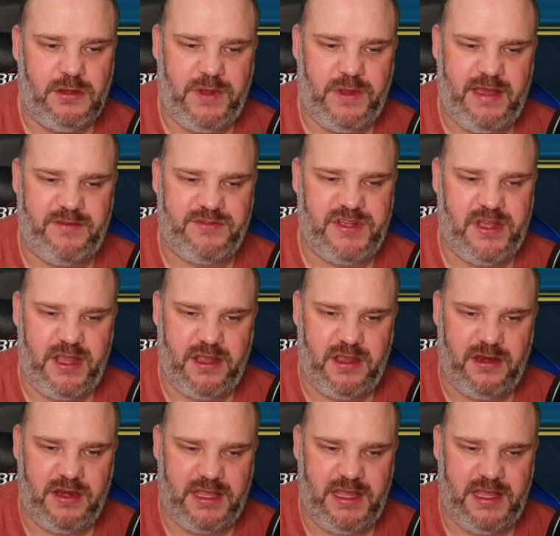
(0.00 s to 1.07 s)
We have
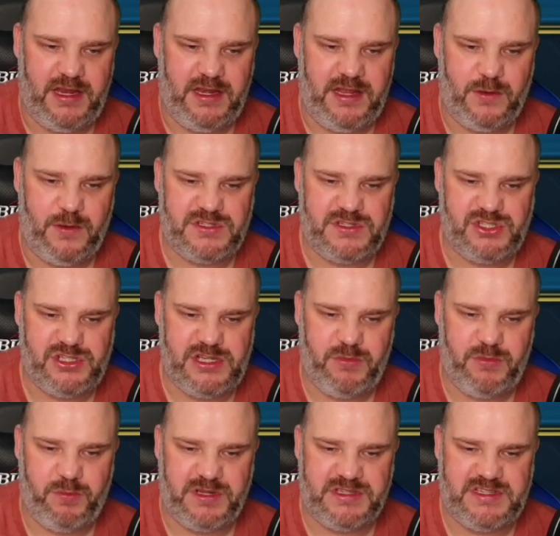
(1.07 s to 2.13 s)
taken, again, heals his
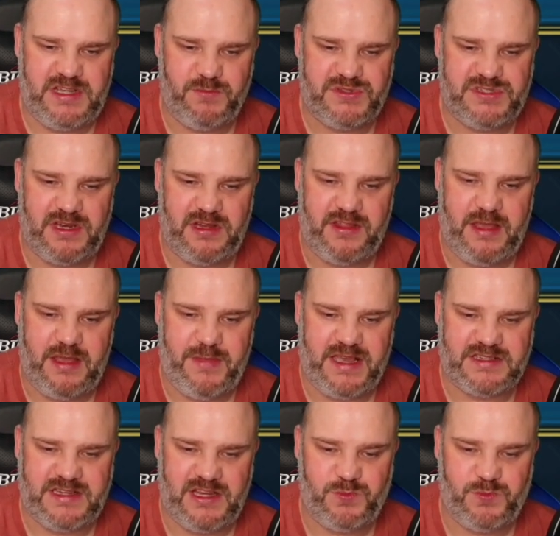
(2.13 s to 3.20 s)
champion by 10% of their
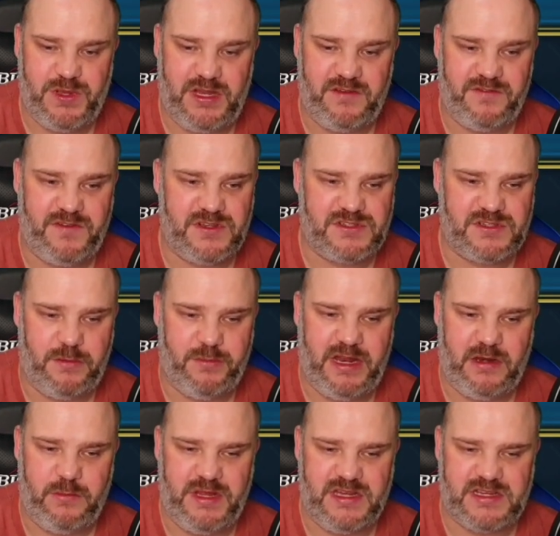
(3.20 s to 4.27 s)
max HP the first time an
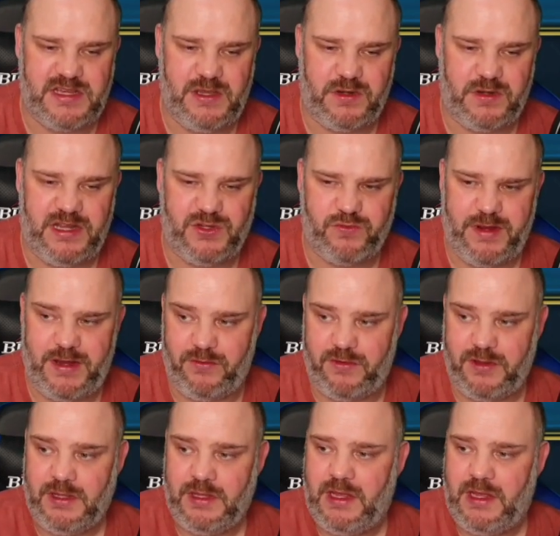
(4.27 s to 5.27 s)
enemy is killed in each round.